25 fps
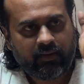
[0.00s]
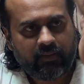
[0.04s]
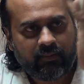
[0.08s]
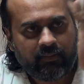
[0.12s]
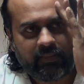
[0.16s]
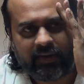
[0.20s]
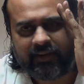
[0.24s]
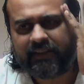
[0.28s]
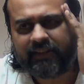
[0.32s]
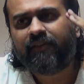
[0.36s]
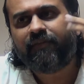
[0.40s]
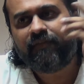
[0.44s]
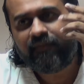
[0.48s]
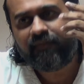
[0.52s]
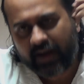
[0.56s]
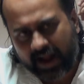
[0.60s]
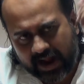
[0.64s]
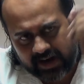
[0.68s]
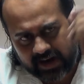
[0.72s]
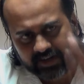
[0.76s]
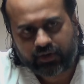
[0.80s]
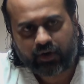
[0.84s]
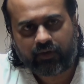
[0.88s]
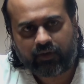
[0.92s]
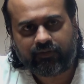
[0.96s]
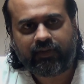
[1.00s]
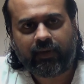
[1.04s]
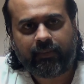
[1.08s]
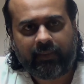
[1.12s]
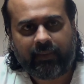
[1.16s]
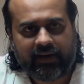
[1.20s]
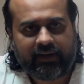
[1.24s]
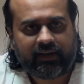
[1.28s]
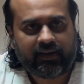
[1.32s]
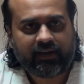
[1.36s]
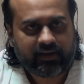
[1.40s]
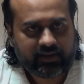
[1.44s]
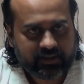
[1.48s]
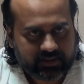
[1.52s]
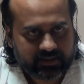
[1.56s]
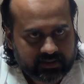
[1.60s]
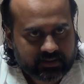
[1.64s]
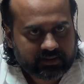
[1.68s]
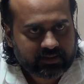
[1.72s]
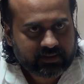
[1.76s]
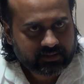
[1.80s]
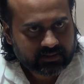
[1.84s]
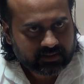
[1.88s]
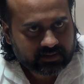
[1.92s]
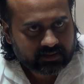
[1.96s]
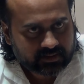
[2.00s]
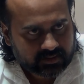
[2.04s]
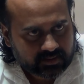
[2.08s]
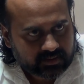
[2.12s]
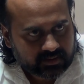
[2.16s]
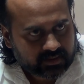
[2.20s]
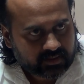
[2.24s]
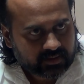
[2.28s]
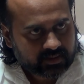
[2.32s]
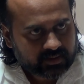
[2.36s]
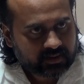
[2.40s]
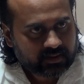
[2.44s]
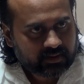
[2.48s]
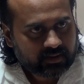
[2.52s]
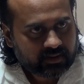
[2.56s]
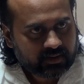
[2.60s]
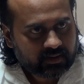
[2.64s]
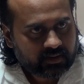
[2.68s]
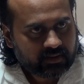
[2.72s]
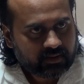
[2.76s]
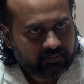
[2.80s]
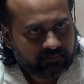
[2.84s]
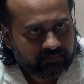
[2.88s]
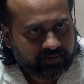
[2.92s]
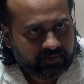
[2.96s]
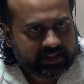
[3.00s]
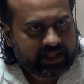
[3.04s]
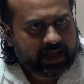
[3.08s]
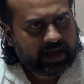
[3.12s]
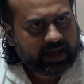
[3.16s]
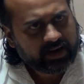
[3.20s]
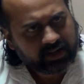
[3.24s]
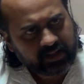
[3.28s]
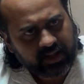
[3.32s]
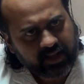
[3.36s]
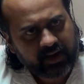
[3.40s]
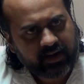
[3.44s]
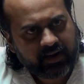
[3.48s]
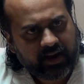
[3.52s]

But the fact of the matter is, with another